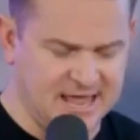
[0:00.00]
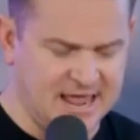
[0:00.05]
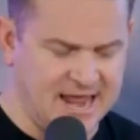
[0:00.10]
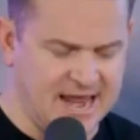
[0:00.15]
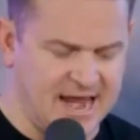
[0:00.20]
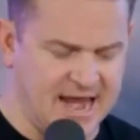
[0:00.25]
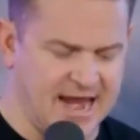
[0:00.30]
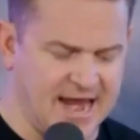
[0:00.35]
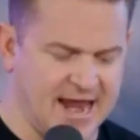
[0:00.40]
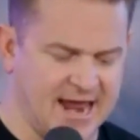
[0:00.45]

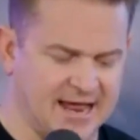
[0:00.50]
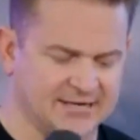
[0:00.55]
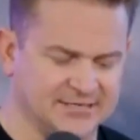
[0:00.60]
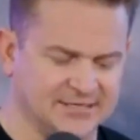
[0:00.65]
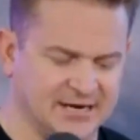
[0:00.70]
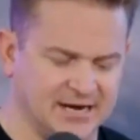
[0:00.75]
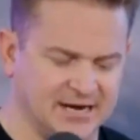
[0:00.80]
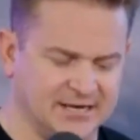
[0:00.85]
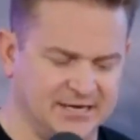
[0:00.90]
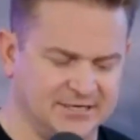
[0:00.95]
and
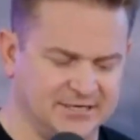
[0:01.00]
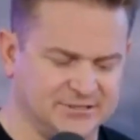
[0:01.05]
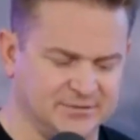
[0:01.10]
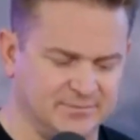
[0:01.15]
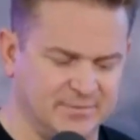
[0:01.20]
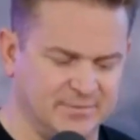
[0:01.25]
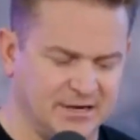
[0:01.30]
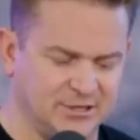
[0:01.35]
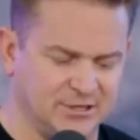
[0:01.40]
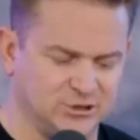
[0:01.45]
I need to
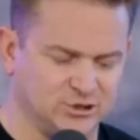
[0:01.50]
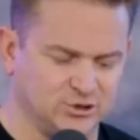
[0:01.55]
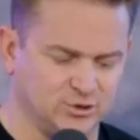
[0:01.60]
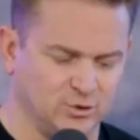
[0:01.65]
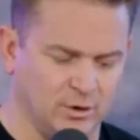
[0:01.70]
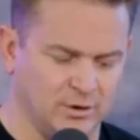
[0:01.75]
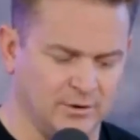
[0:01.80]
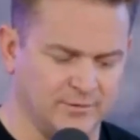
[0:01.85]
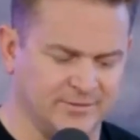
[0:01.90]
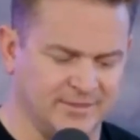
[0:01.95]
make
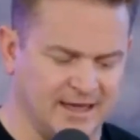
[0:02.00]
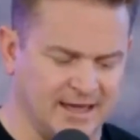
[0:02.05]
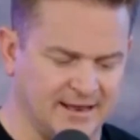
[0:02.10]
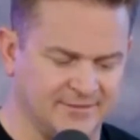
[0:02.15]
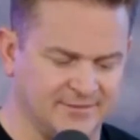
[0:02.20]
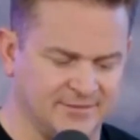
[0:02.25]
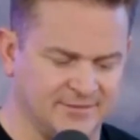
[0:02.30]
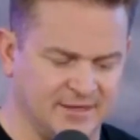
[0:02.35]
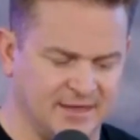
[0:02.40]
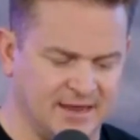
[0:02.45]
sure
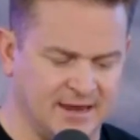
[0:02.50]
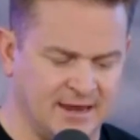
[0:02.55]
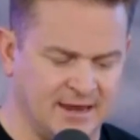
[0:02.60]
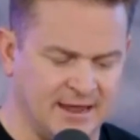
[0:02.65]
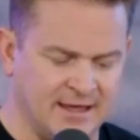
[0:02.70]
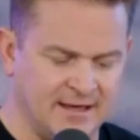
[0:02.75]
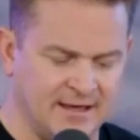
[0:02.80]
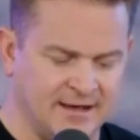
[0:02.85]
that the